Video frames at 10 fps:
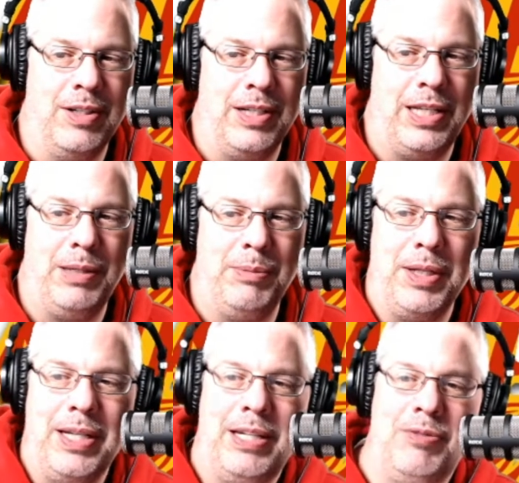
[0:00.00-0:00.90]
He
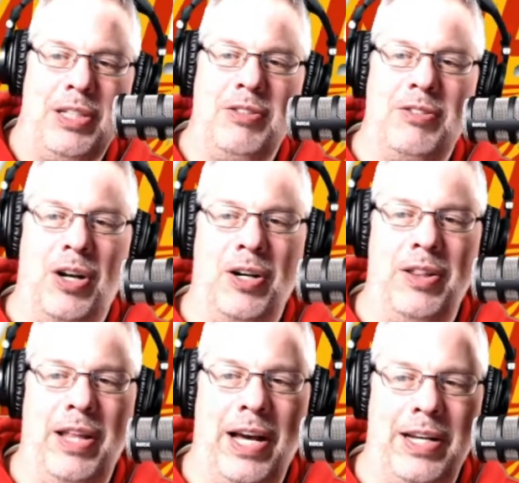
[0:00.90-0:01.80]
believes he started
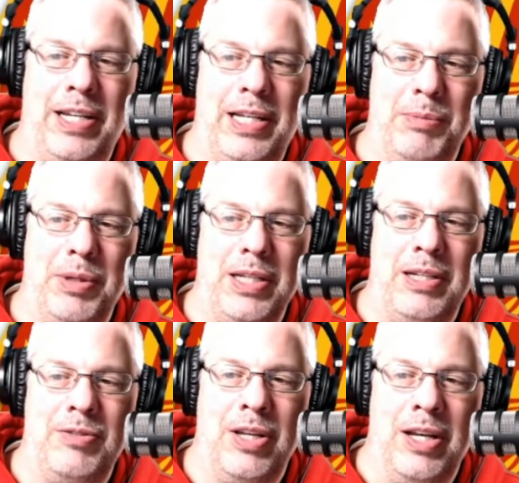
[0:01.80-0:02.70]
that, and he
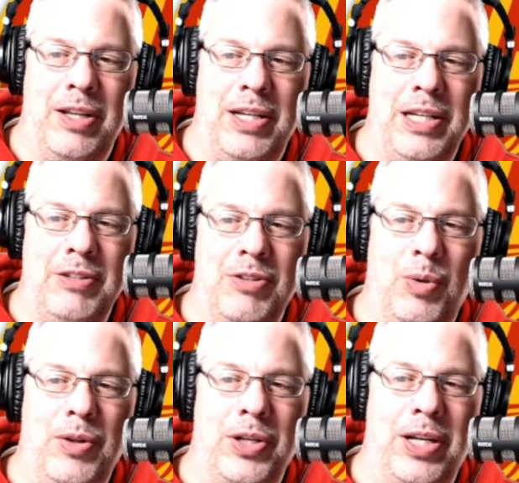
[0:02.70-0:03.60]
believes that he's the
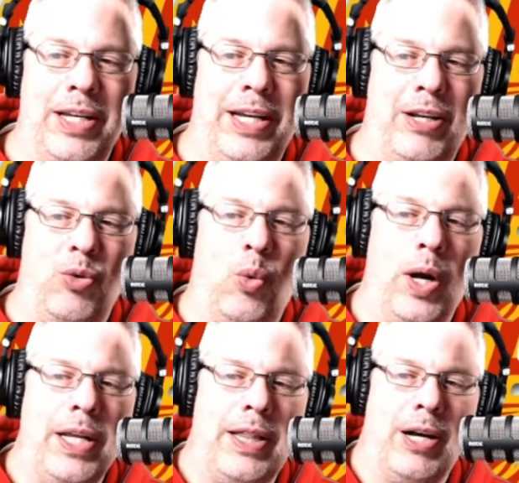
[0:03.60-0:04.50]
one that can get
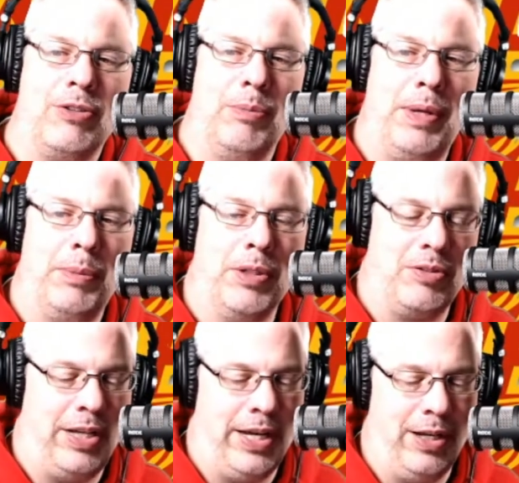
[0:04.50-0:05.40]
20,000 people to
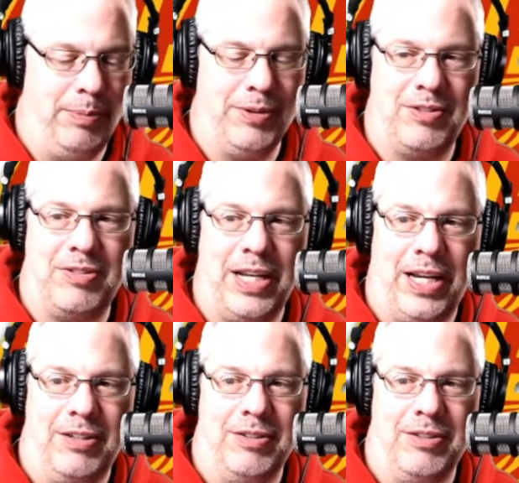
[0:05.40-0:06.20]
stand up and sing it.